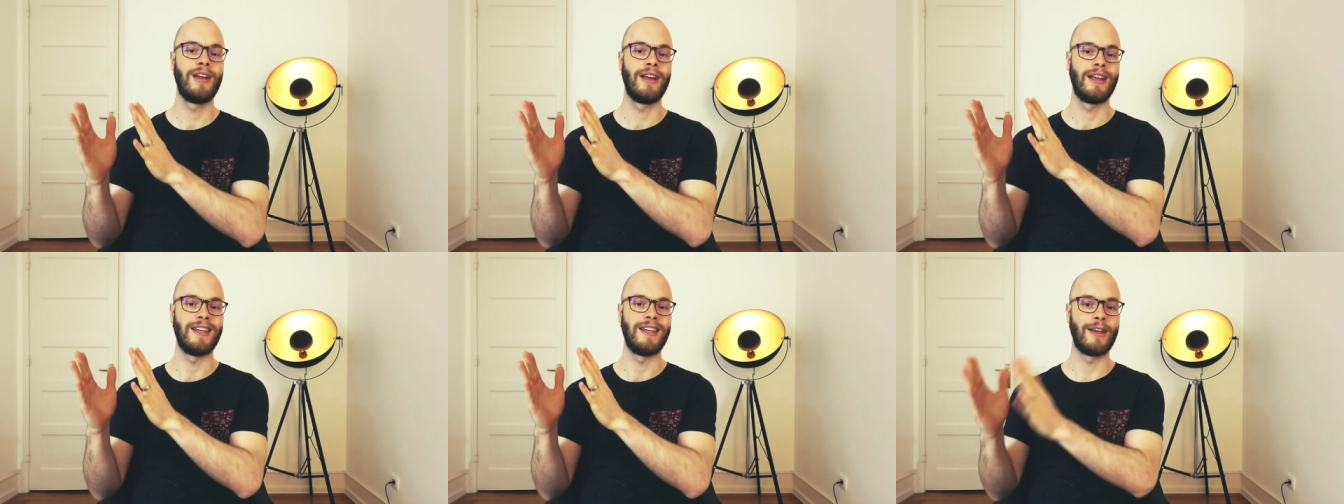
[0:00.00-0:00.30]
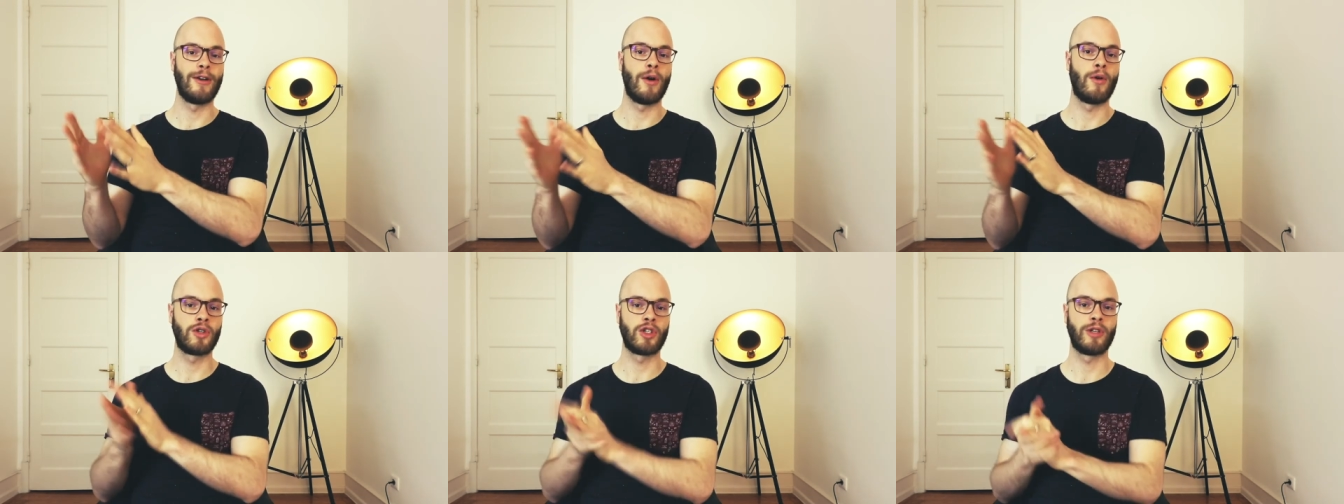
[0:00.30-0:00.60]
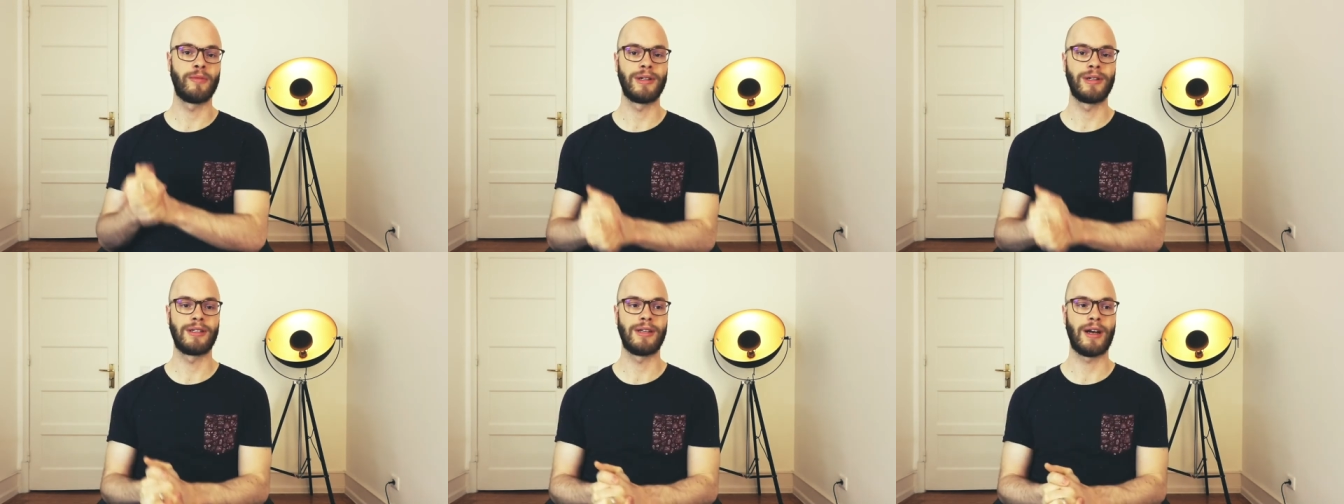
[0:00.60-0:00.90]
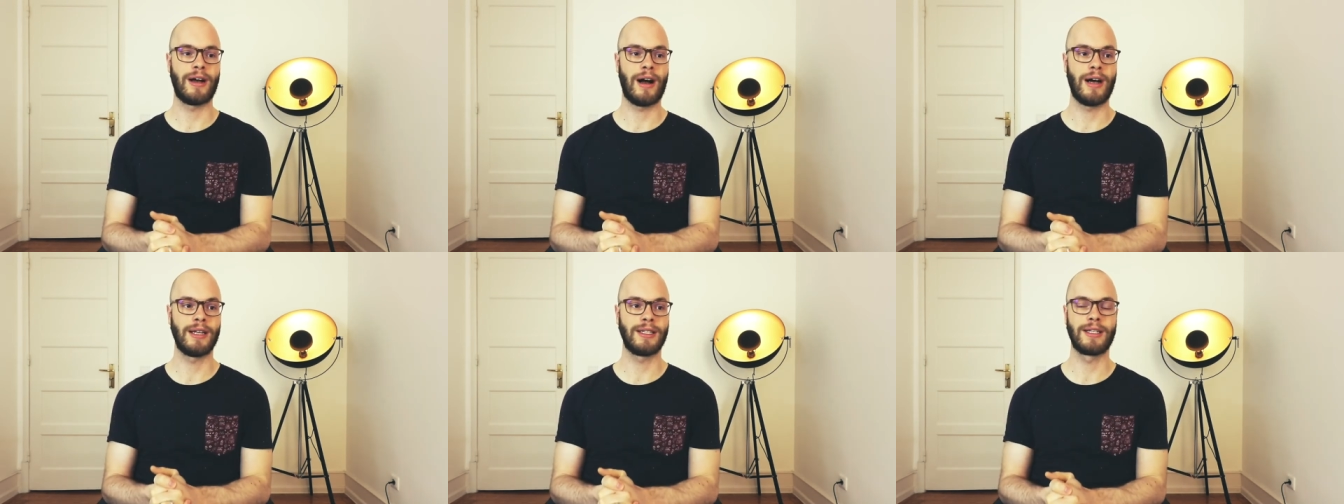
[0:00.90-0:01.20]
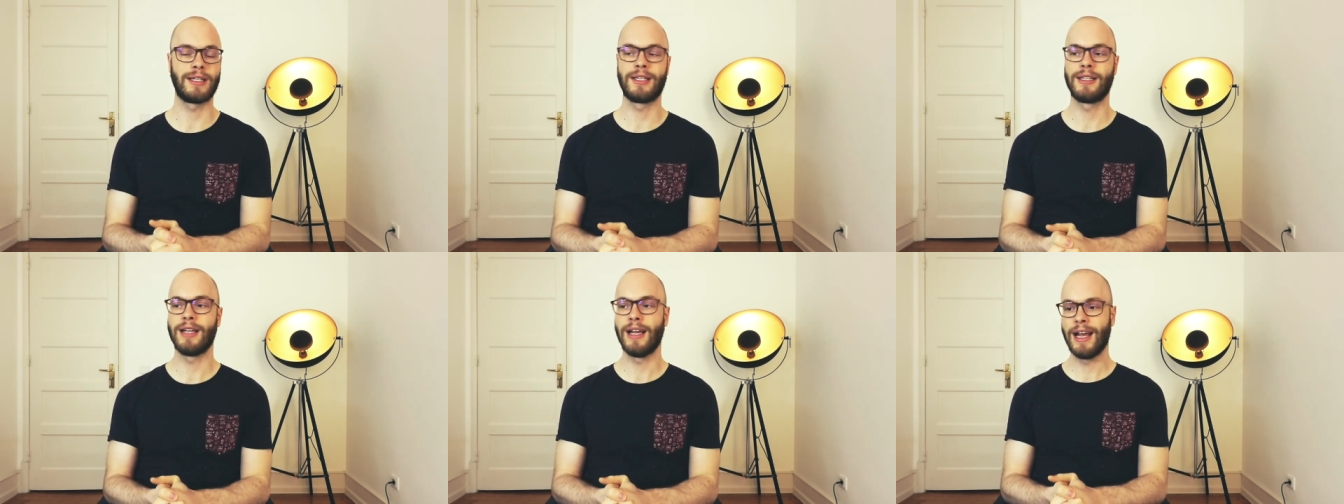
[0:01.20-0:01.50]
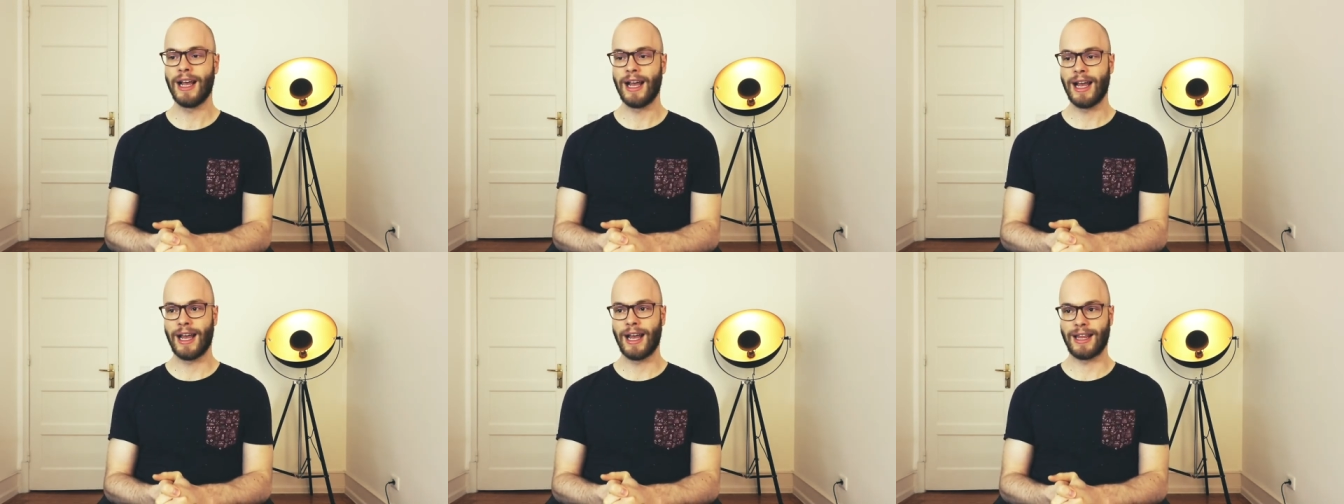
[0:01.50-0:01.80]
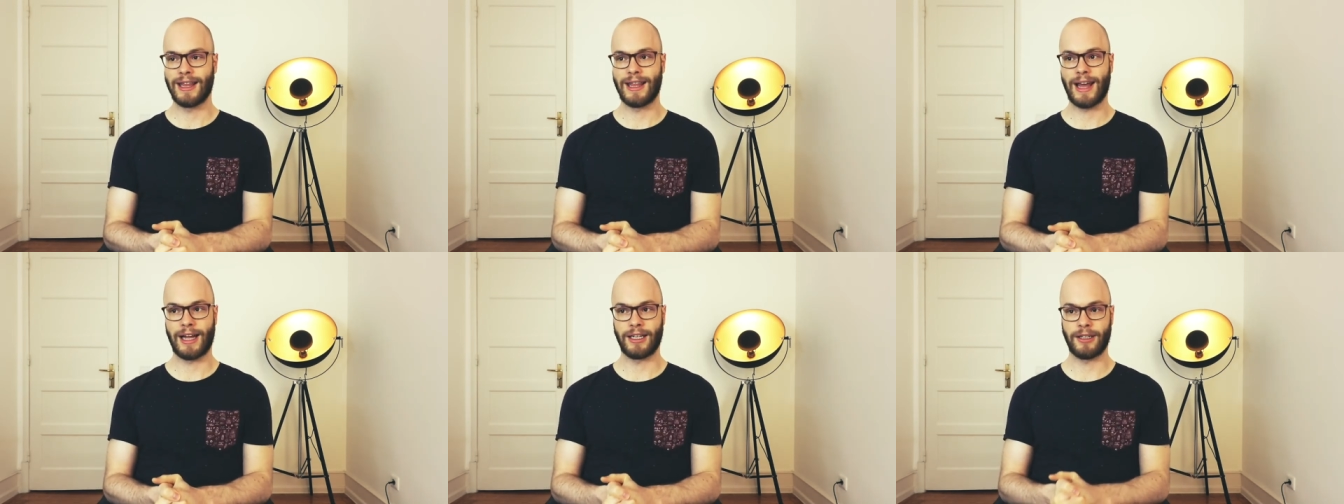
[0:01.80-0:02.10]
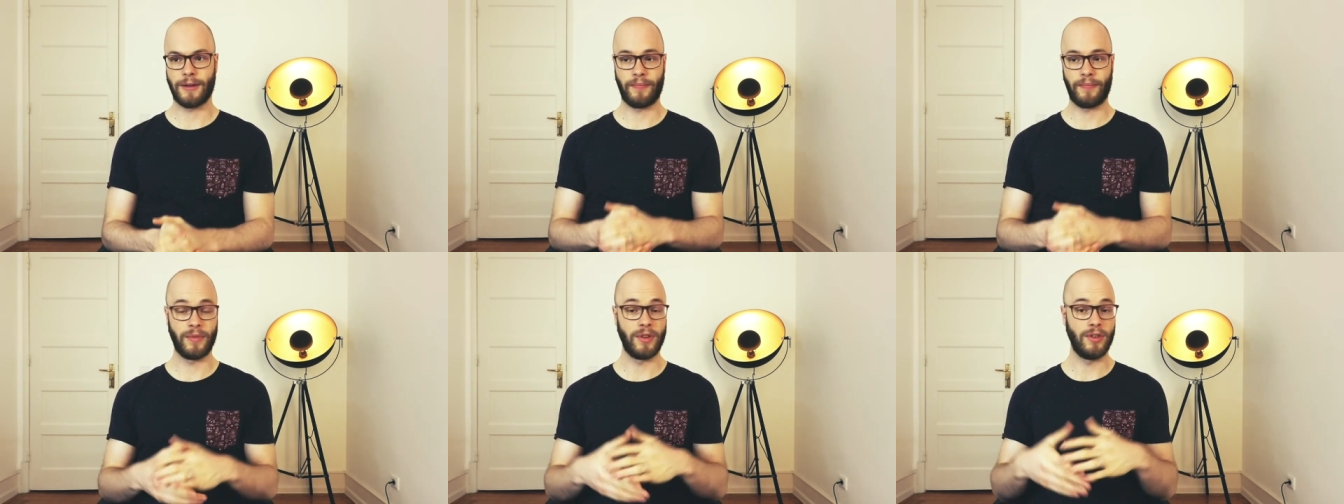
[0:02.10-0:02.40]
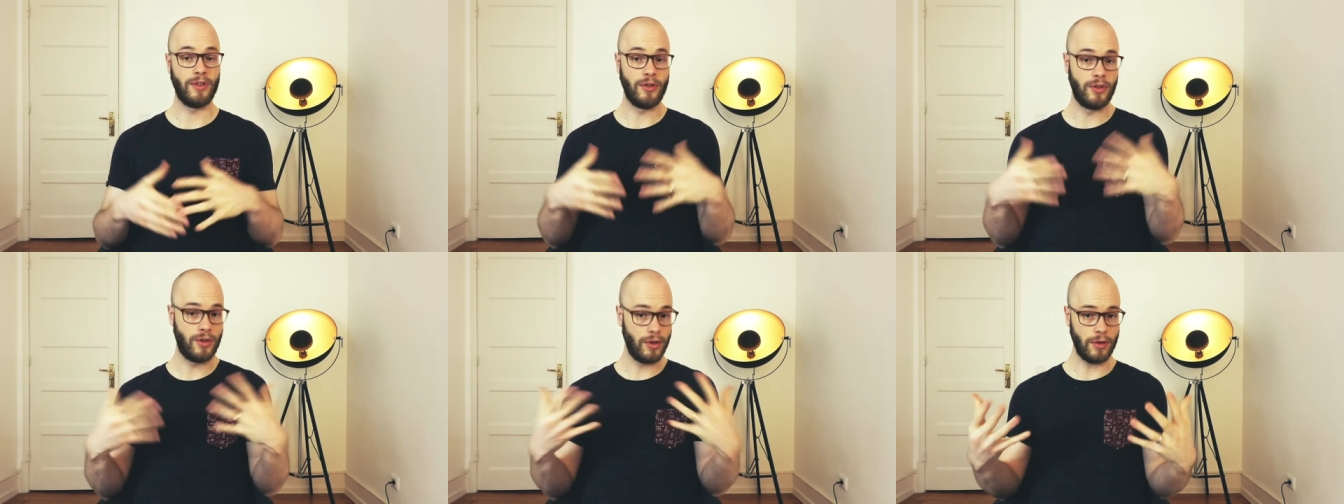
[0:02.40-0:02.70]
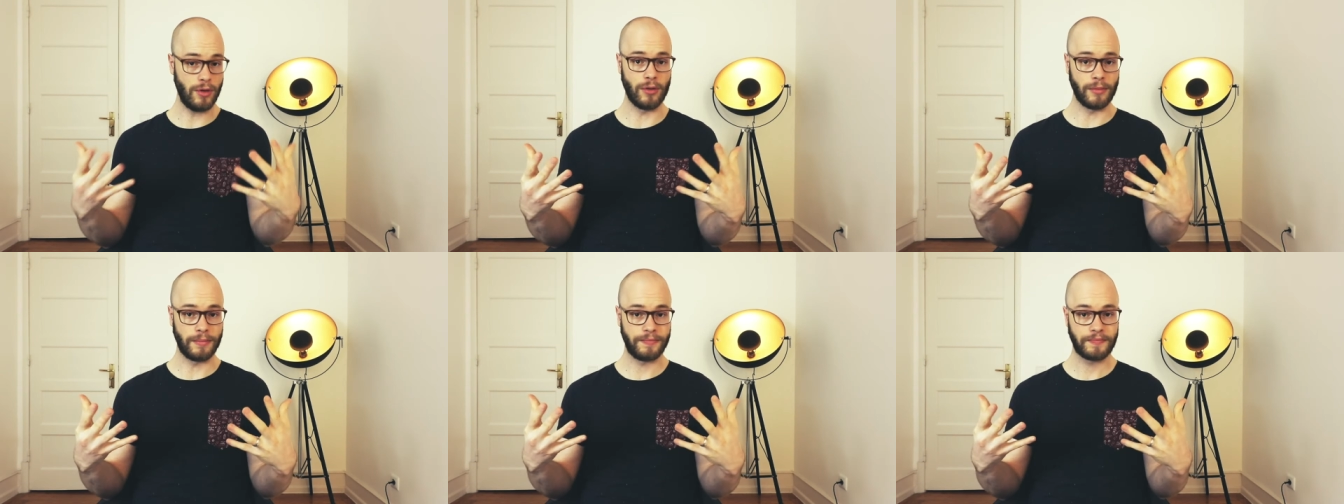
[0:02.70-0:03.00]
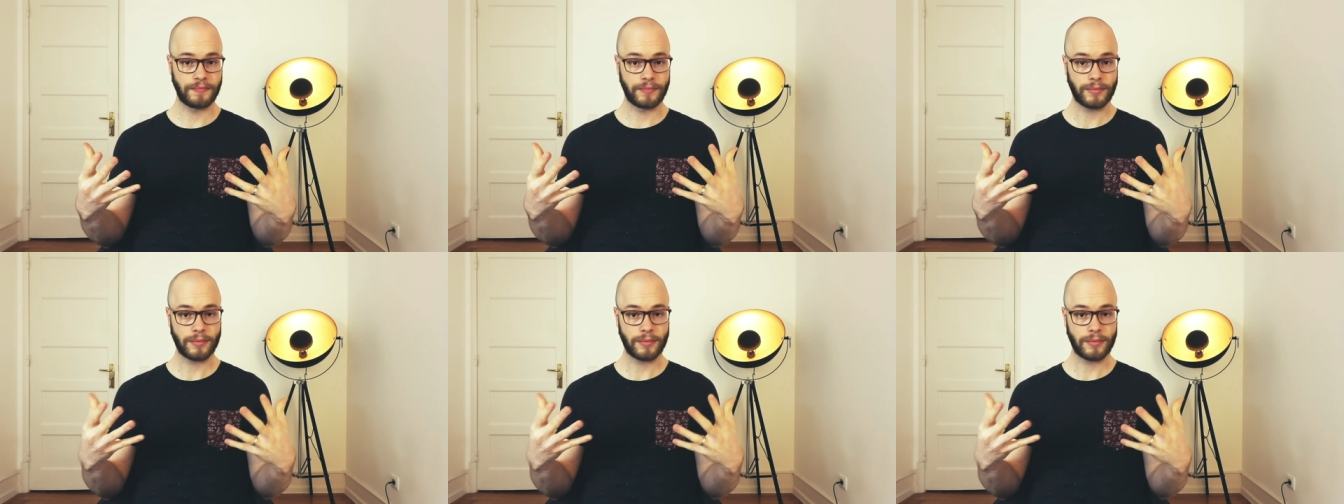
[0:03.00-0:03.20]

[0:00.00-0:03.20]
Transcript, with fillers: negotiable tasks that you do.